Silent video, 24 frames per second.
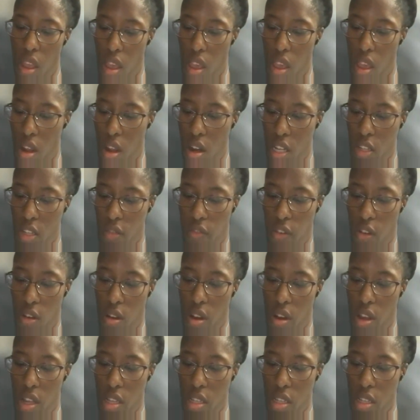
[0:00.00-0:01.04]
as far
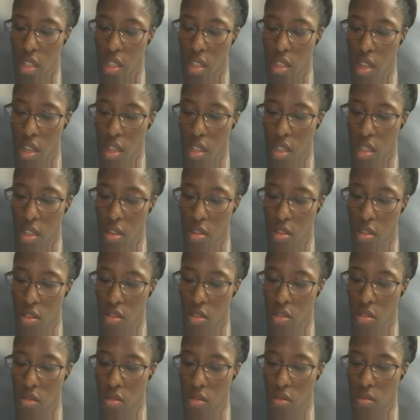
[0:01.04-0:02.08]
as
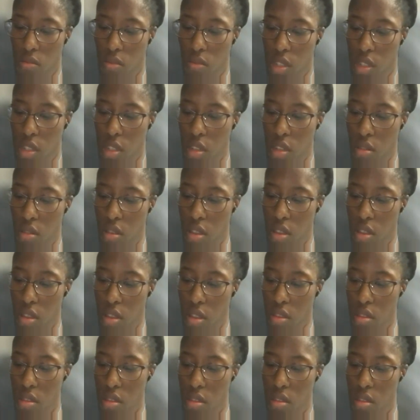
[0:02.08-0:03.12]
social
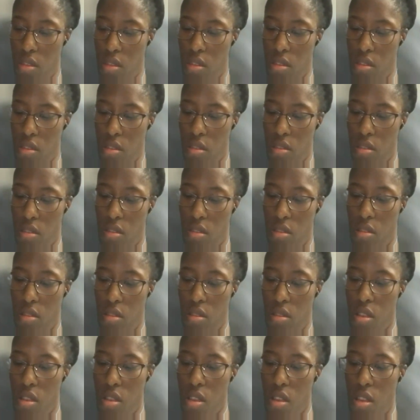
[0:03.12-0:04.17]
resilience,
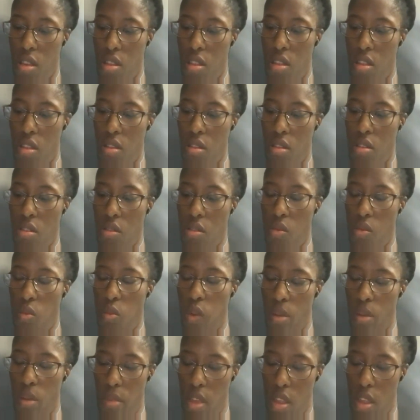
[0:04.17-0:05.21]
the
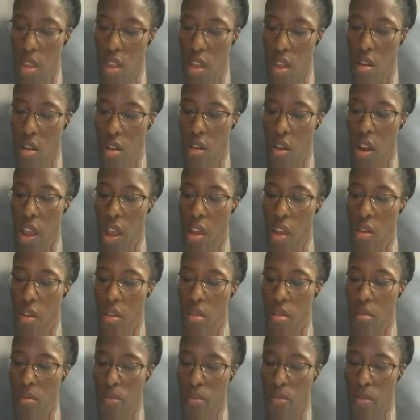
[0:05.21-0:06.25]
women that are now
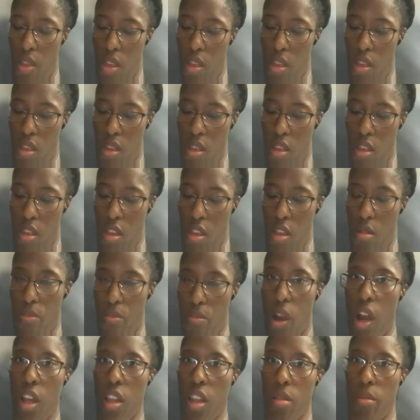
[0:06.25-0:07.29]
in
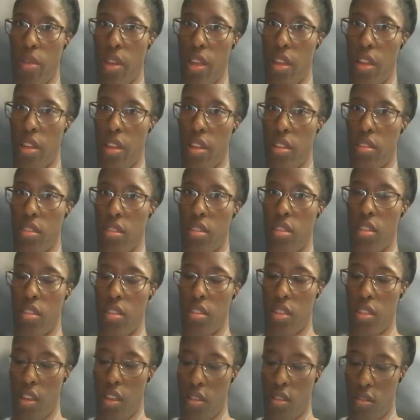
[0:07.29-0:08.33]
parliament in
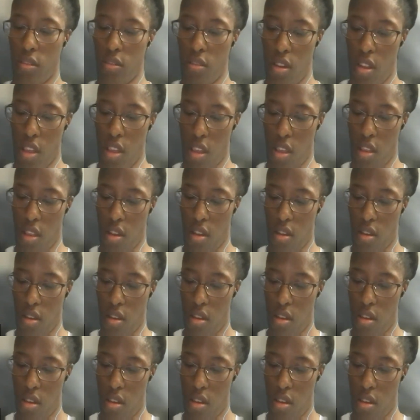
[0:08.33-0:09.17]
South Sudan,